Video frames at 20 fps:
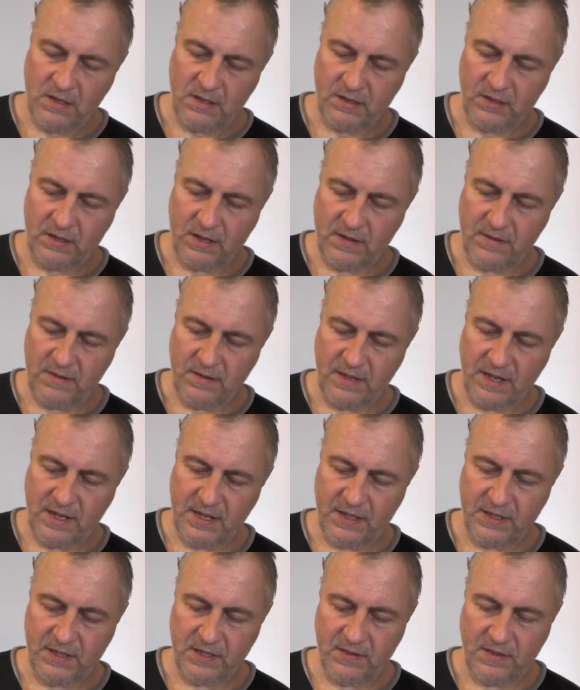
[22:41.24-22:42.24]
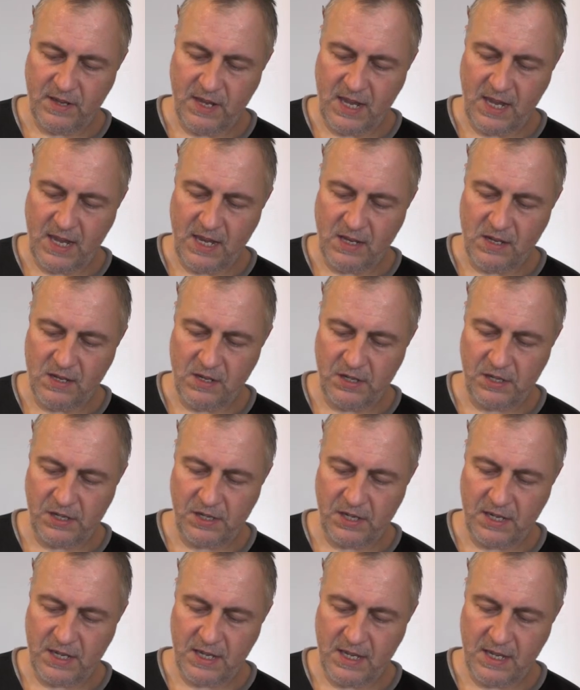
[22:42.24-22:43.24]
So the thickness of the
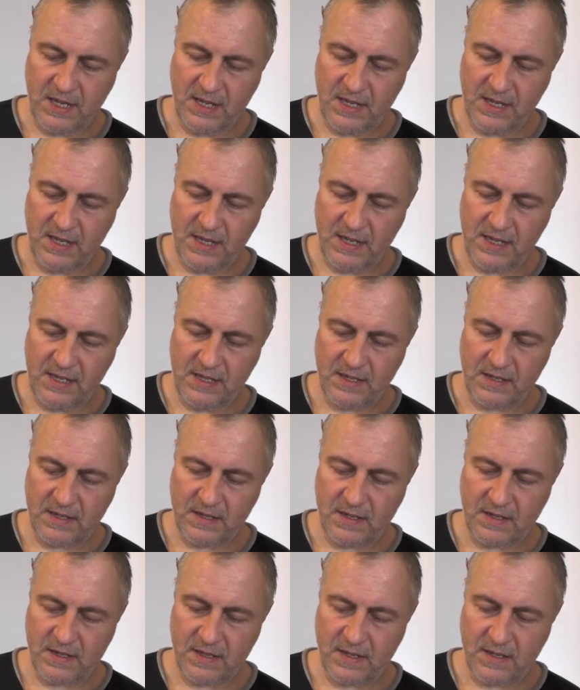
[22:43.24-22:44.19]
hinge is,